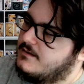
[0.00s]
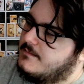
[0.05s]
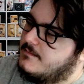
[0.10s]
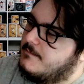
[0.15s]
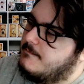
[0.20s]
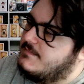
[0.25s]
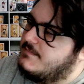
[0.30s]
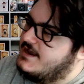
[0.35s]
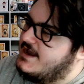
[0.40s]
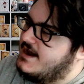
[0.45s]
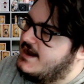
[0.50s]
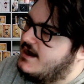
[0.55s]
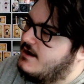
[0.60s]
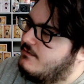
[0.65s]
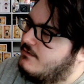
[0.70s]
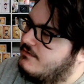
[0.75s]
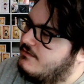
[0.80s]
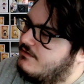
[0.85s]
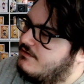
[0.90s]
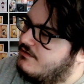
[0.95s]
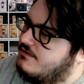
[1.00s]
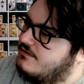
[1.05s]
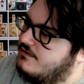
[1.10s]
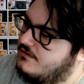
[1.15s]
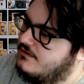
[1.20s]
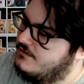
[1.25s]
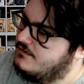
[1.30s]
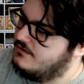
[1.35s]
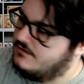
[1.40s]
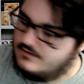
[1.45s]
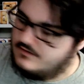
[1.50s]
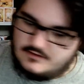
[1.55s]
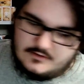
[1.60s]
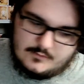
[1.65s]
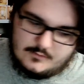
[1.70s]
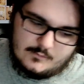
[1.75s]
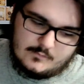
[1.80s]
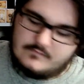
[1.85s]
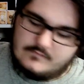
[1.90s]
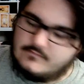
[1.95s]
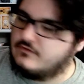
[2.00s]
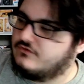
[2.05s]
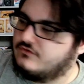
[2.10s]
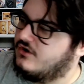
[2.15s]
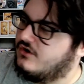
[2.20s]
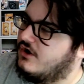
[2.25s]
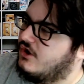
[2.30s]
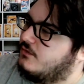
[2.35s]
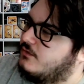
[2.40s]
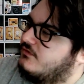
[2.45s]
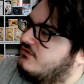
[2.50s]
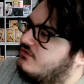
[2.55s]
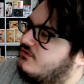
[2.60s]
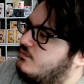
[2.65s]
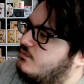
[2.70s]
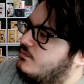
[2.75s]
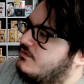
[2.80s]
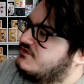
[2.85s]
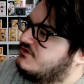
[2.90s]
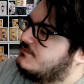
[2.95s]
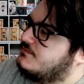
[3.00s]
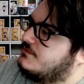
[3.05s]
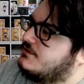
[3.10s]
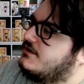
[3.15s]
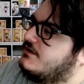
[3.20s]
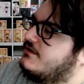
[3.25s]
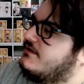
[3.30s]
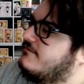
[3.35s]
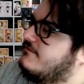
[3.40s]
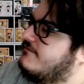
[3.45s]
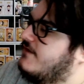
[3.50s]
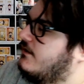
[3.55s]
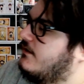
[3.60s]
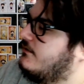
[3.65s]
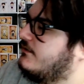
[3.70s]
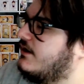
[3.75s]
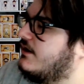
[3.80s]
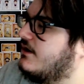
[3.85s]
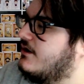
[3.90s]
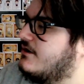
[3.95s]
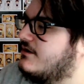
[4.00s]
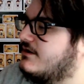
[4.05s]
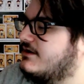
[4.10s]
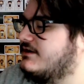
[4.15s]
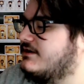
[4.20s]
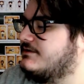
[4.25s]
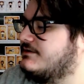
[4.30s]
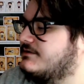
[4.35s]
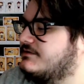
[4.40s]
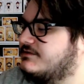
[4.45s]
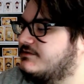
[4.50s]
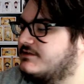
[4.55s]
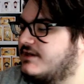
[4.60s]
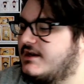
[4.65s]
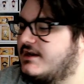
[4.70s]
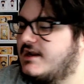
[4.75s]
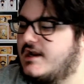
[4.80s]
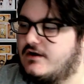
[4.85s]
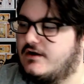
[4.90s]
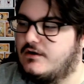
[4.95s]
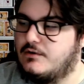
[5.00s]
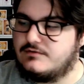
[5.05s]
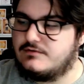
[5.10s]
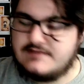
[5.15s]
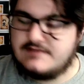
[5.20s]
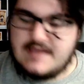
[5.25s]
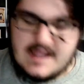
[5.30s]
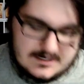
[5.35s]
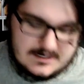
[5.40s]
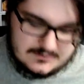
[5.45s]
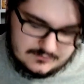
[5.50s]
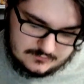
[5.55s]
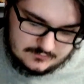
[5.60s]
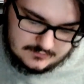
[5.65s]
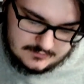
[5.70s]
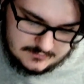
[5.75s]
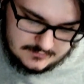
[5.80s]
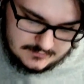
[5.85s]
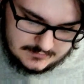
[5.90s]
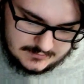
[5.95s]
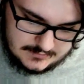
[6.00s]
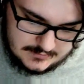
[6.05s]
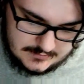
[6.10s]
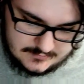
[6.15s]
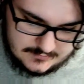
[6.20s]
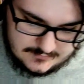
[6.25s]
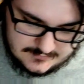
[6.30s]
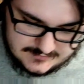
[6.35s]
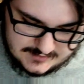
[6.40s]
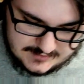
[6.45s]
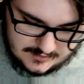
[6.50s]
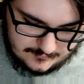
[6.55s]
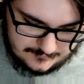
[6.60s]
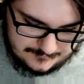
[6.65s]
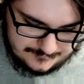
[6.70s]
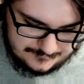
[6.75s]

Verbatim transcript: Meowth. Reverse Hollow is the Whismur, and the final card is an Aerodactyl. So,